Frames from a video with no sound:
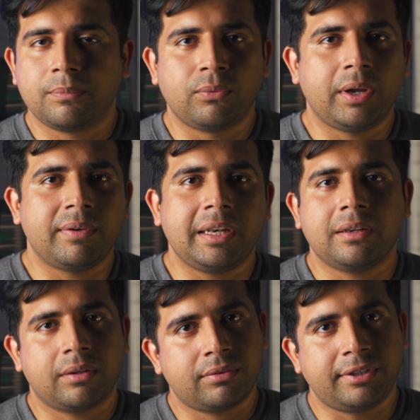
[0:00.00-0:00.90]
We
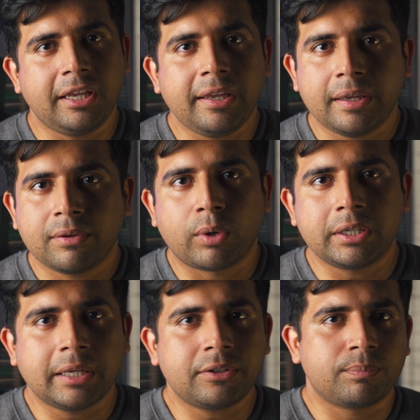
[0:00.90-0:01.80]
will see
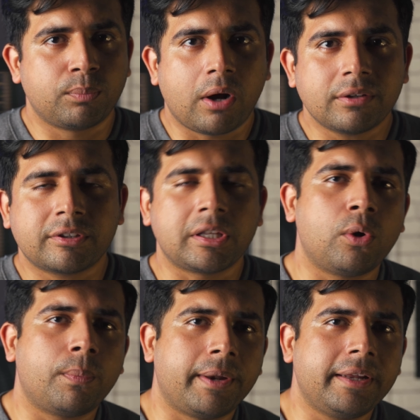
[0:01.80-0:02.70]
what that box
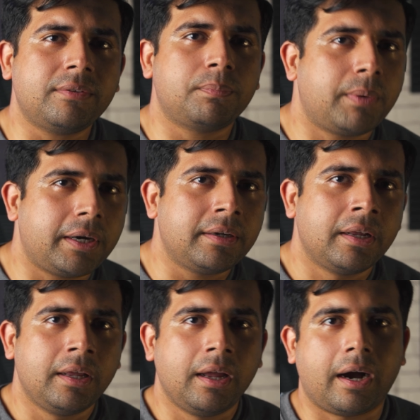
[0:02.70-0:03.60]
now brings, but
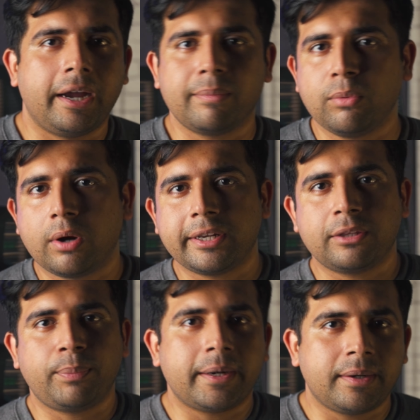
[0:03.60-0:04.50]
I am not
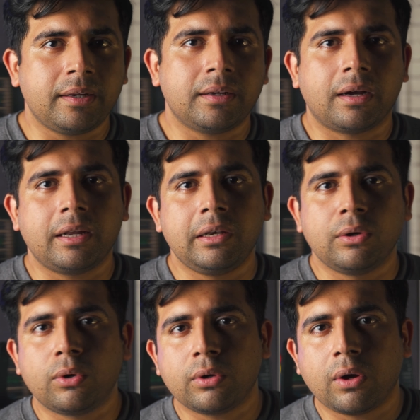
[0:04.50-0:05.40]
expecting a
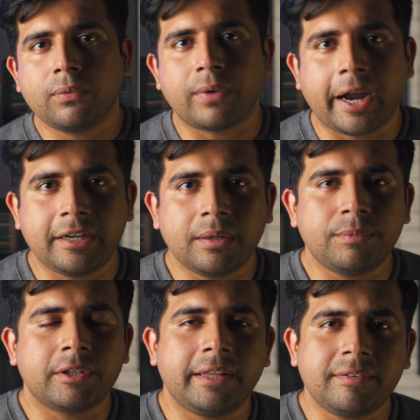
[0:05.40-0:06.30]
load of
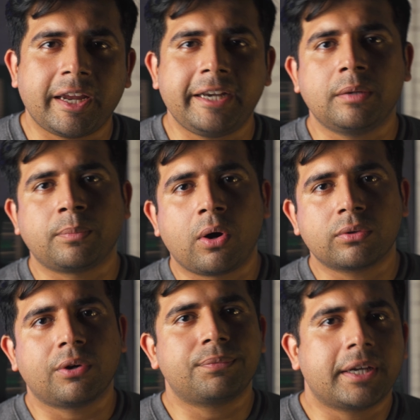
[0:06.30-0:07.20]
items inside the
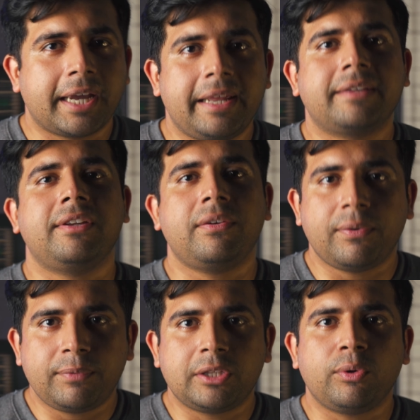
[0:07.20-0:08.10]
box of the Galaxy
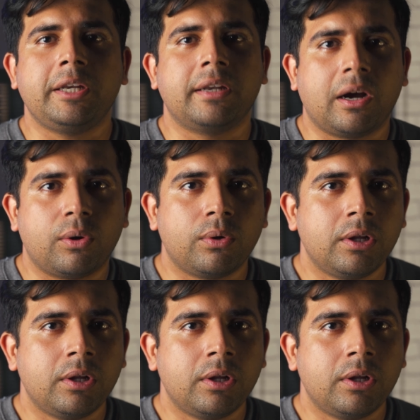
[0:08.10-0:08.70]
A53 now.